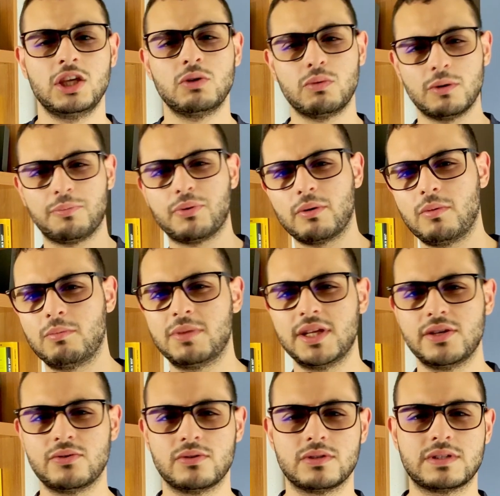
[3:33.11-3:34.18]
You will probably
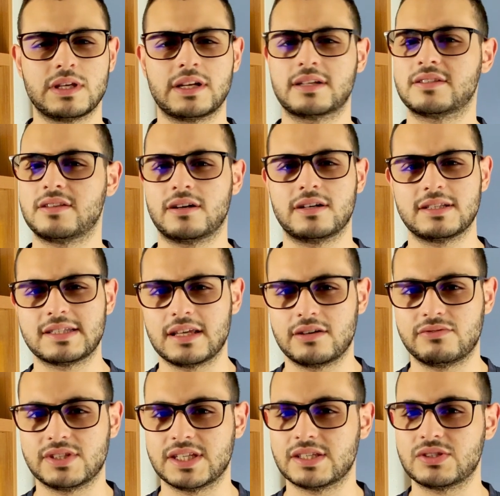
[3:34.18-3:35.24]
use an external
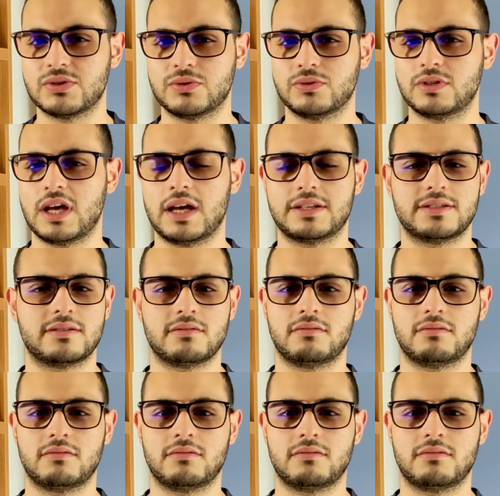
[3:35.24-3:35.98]
services to do that,